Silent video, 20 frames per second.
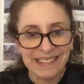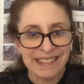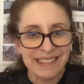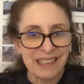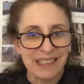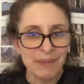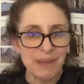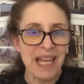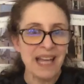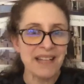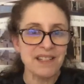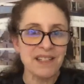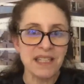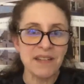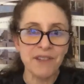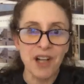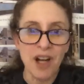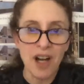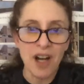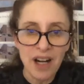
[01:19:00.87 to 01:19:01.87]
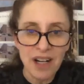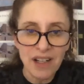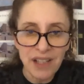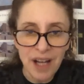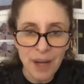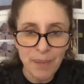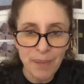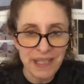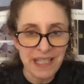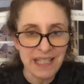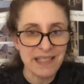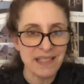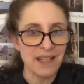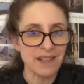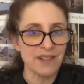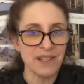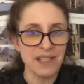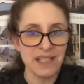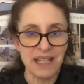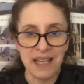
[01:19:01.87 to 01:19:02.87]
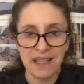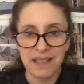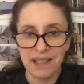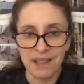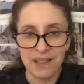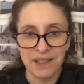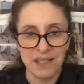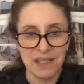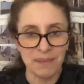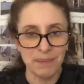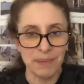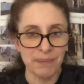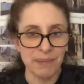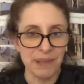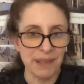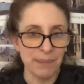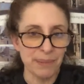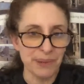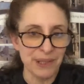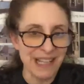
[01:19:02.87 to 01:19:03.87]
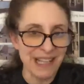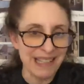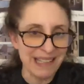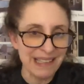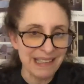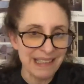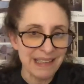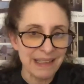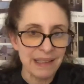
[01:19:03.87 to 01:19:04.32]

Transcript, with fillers: We can't just have car companies understanding our subliminal brain.